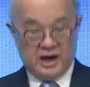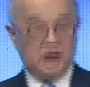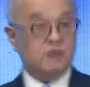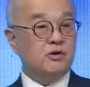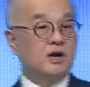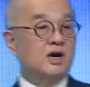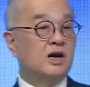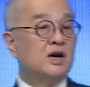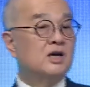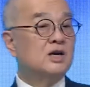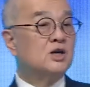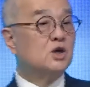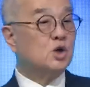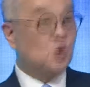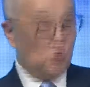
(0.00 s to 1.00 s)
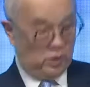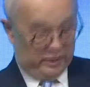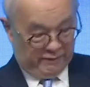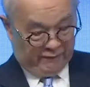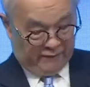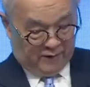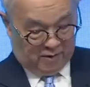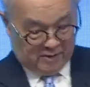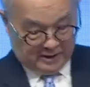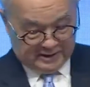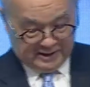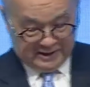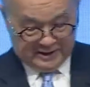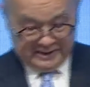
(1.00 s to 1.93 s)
Area going forward.